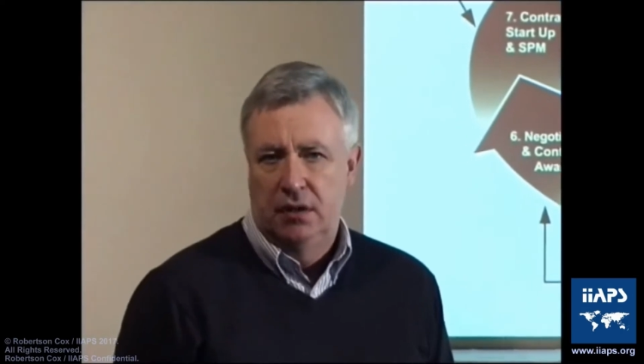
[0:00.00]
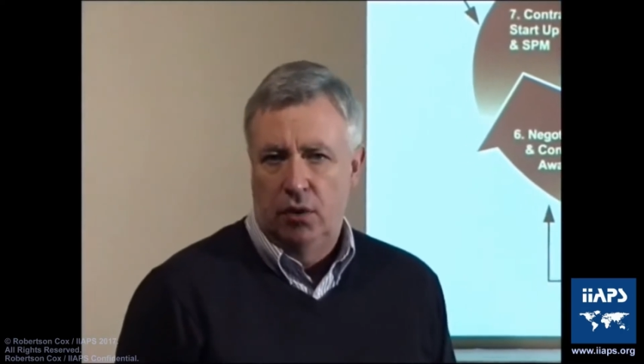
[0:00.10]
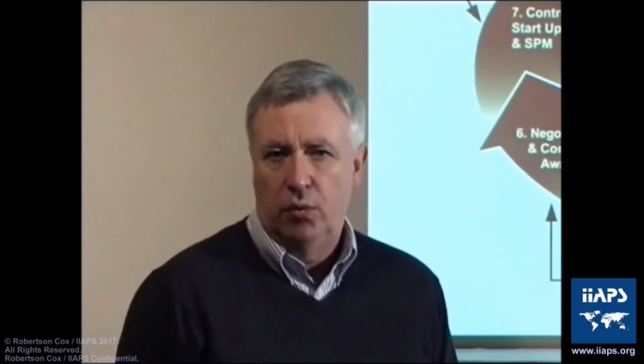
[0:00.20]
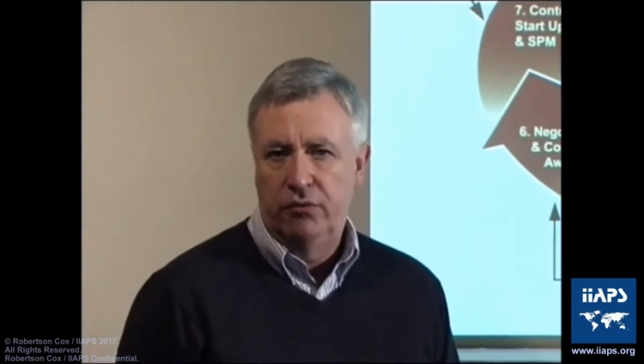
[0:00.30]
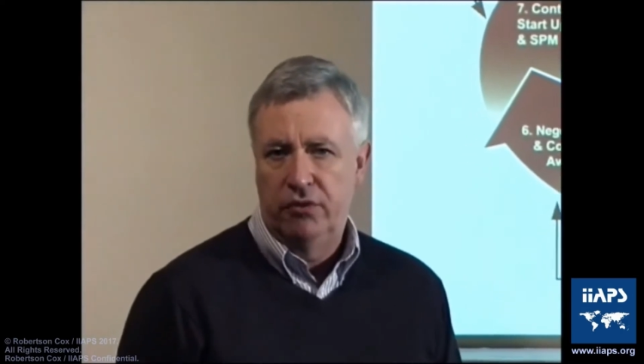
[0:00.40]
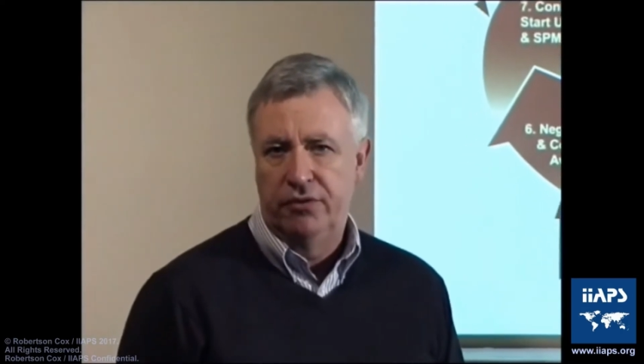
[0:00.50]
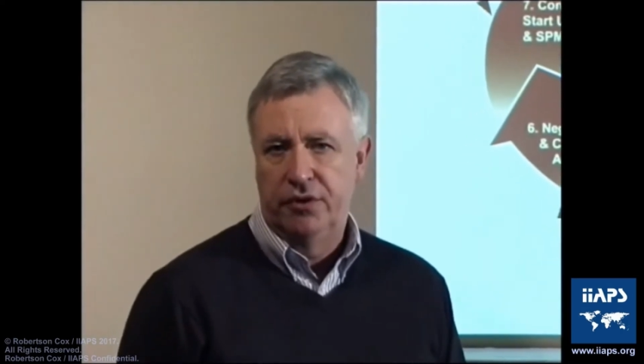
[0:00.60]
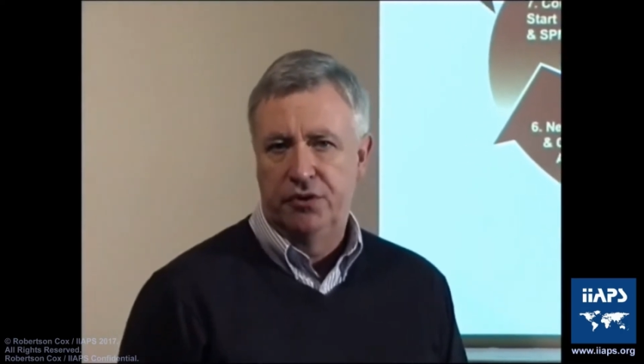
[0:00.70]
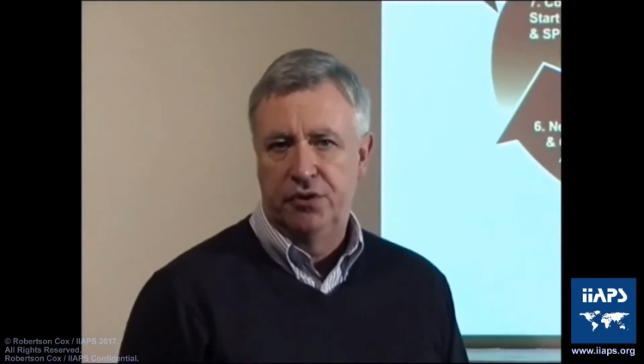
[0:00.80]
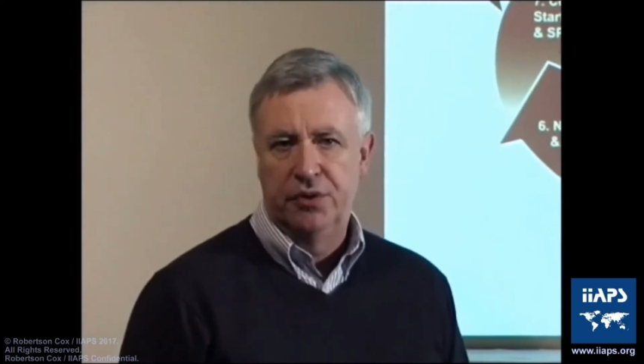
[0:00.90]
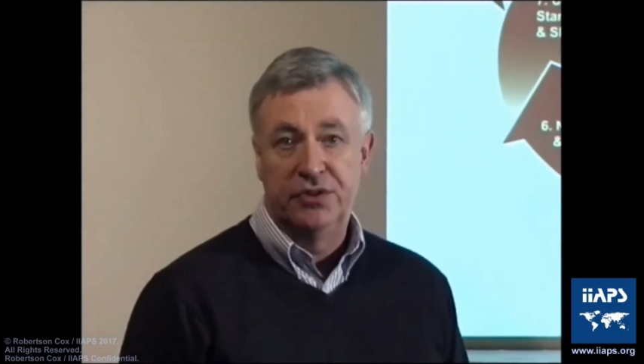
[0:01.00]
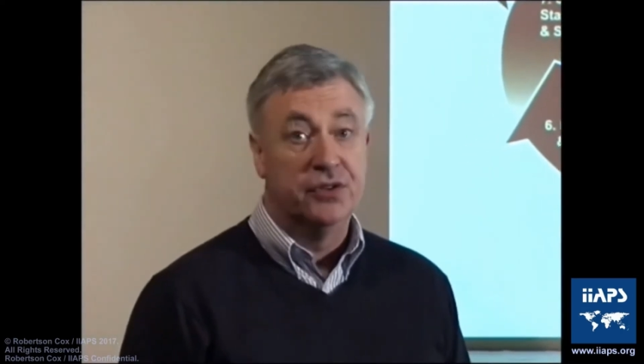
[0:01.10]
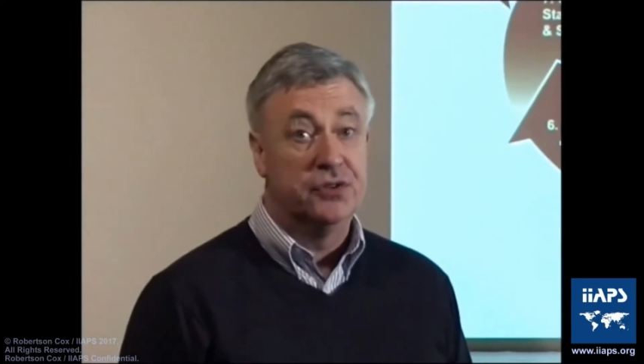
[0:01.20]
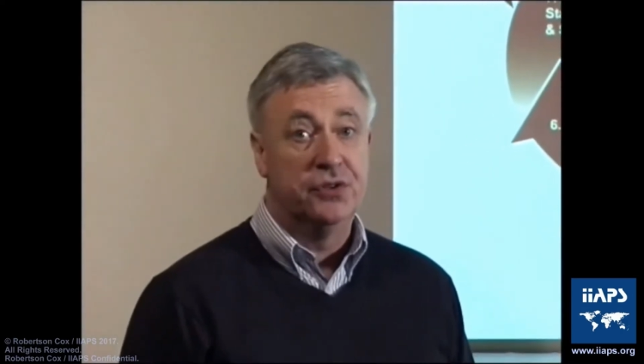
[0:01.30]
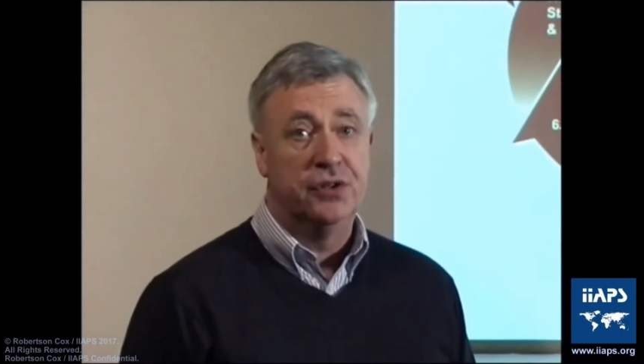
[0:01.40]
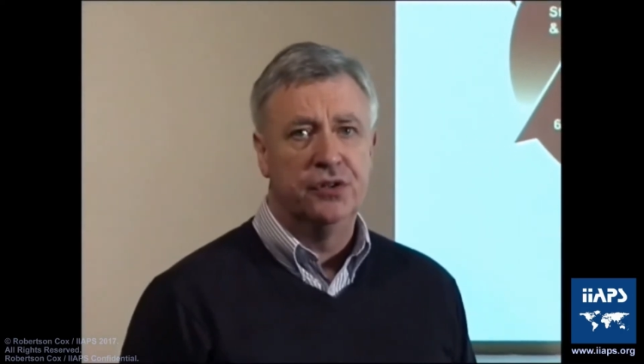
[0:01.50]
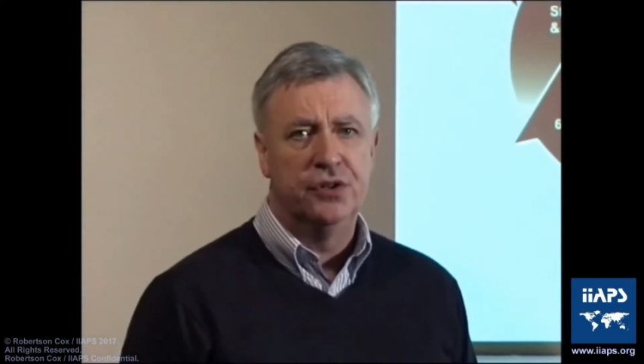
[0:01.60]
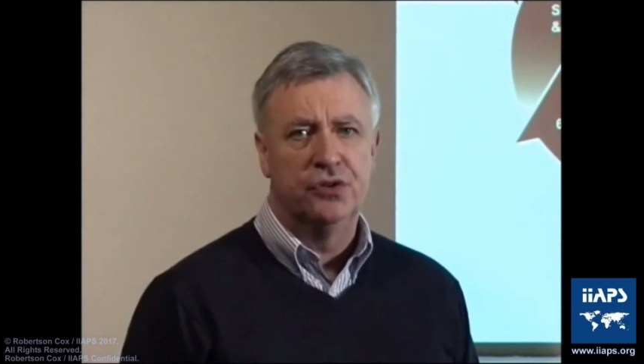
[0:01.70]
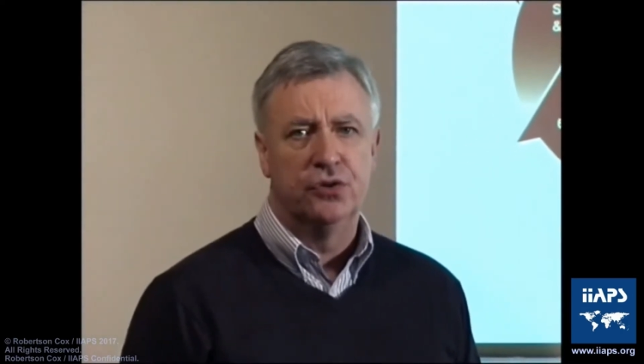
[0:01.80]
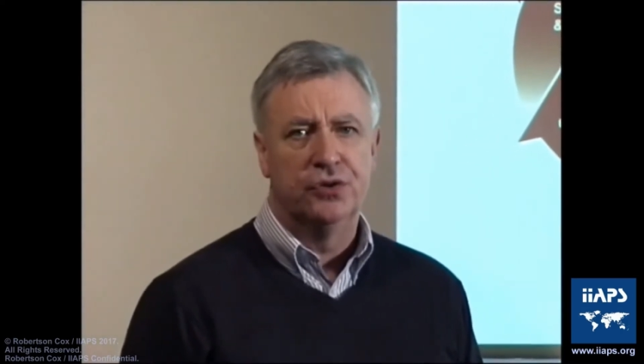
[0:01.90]
what we've referred to as the
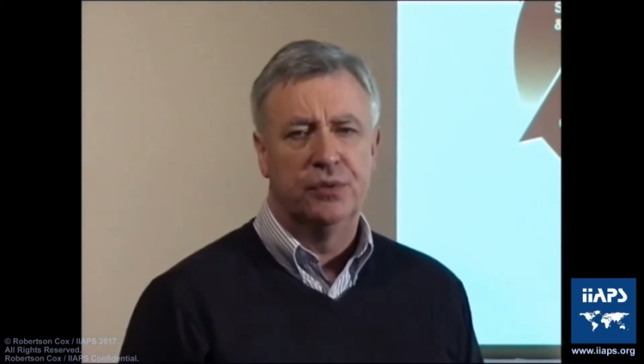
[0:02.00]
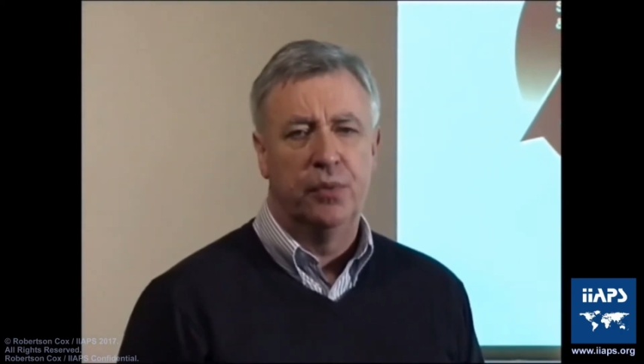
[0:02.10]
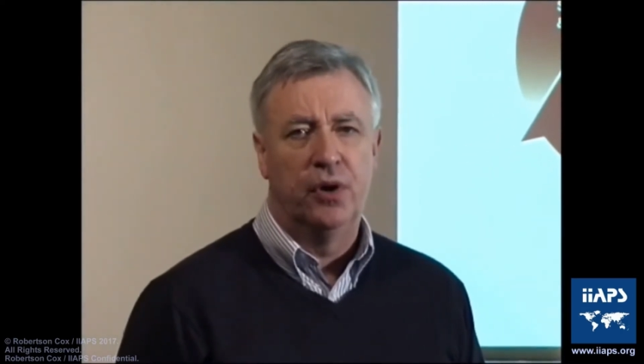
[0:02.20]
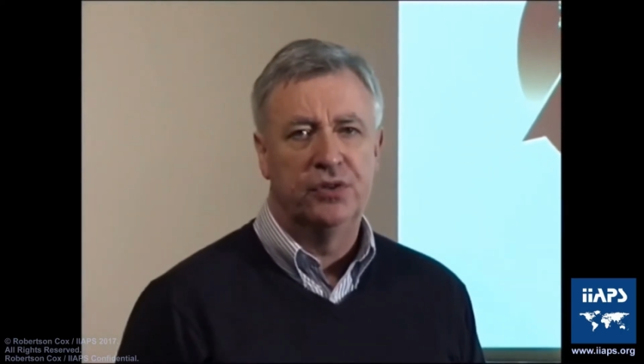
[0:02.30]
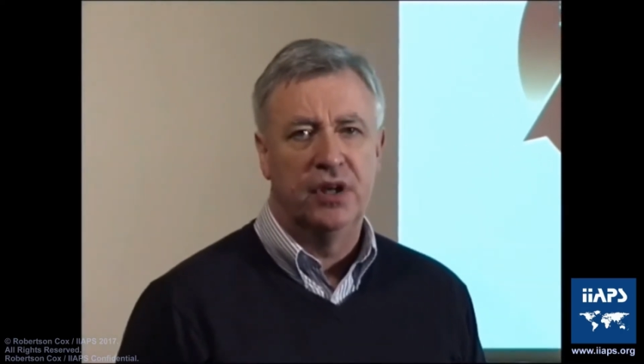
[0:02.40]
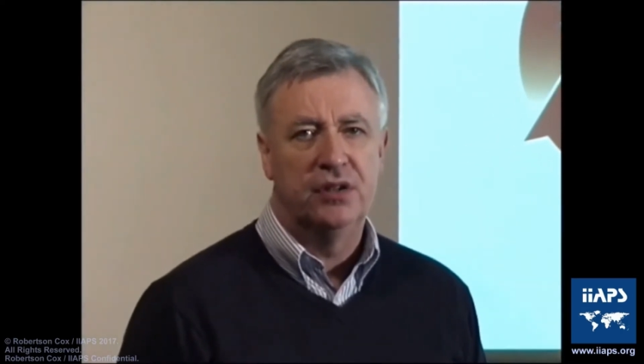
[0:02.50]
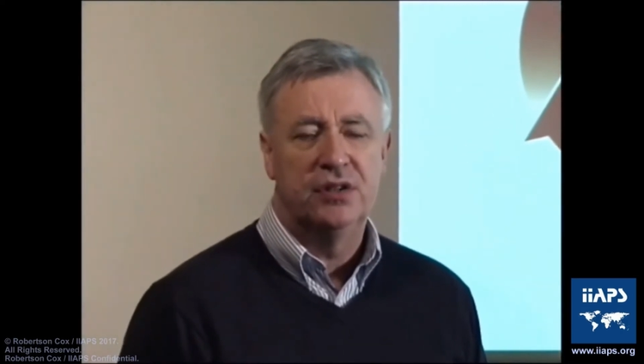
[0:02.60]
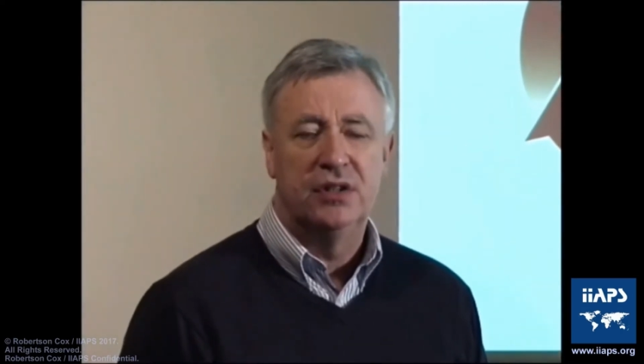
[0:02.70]
strategic sourcing process.